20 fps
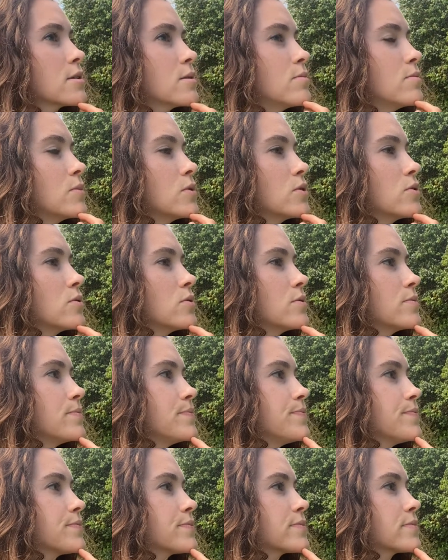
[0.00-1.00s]

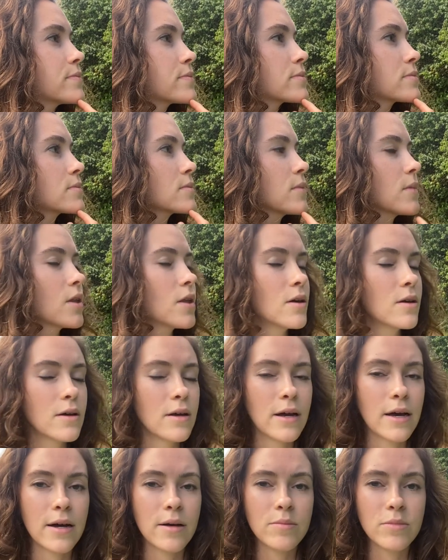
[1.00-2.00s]
moon
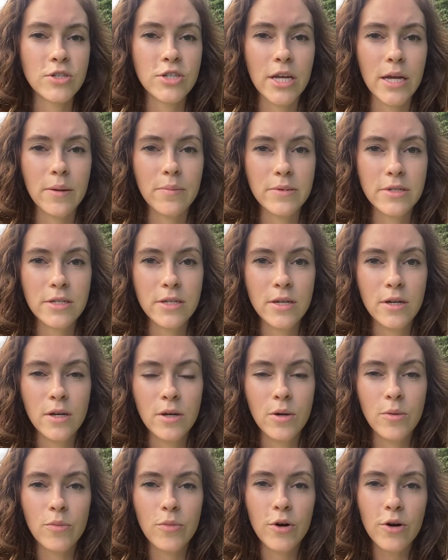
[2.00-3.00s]
shaped
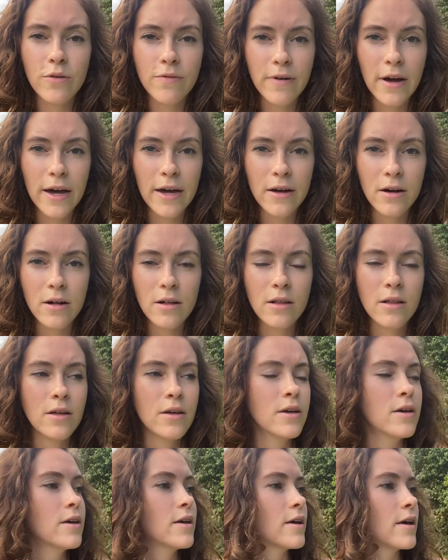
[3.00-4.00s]
profile.
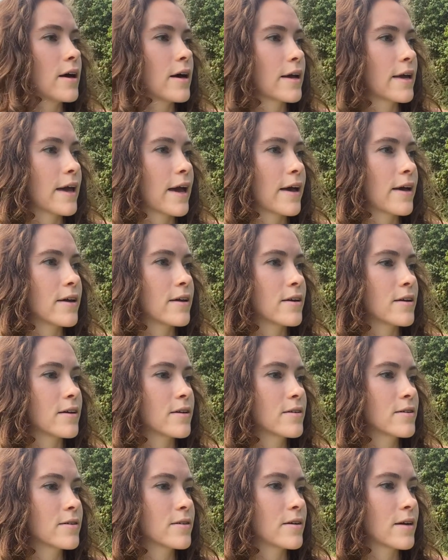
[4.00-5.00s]
Again,
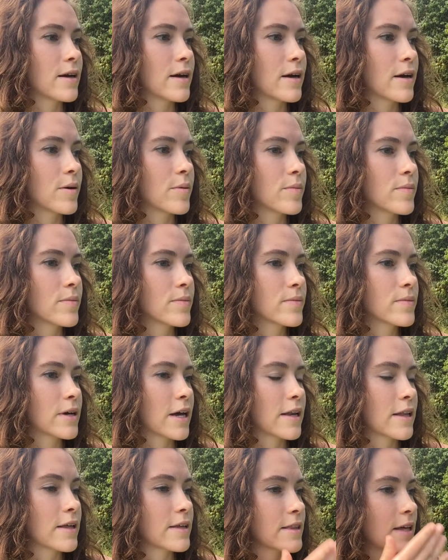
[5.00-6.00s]
kind
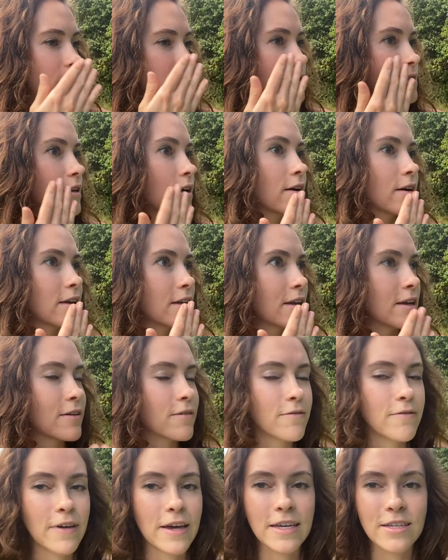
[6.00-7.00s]
of like that sunken in
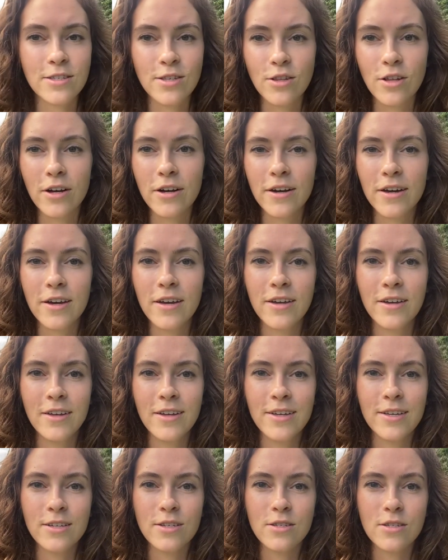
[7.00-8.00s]
face look.
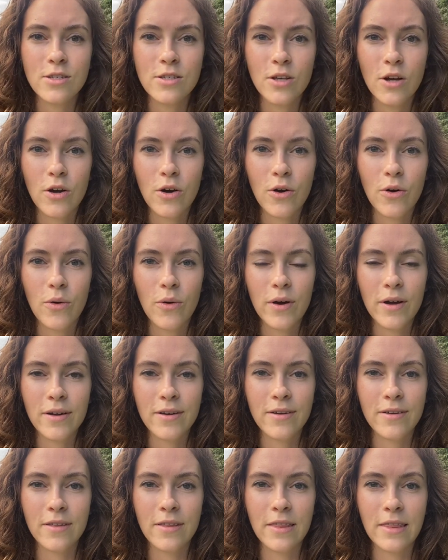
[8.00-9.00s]
So
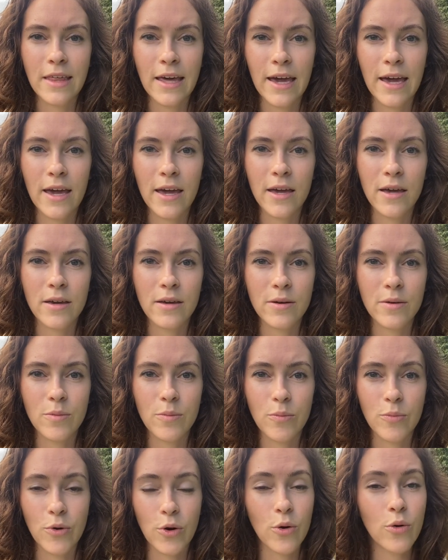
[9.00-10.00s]
they
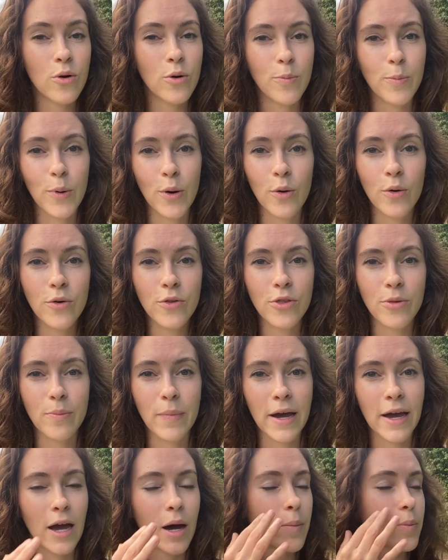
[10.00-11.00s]
broke both
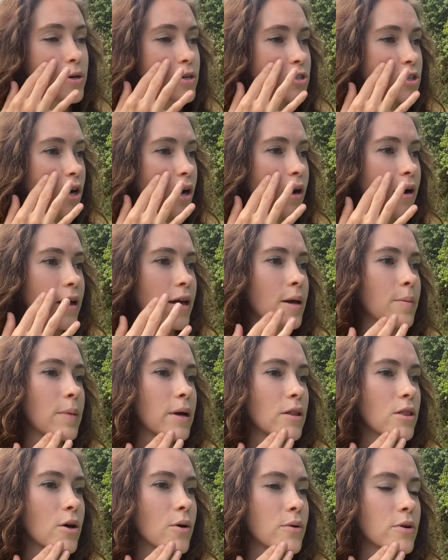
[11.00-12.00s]
my upper jaw and my
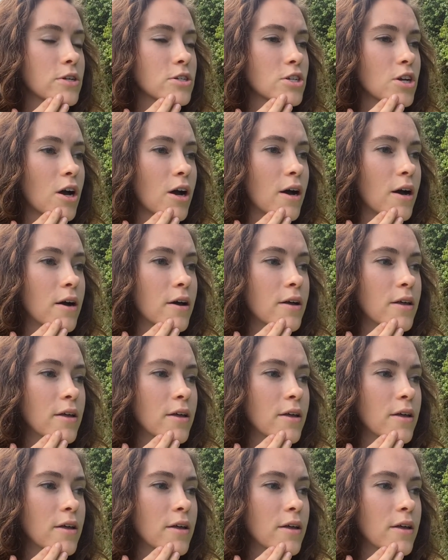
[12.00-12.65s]
lower jaw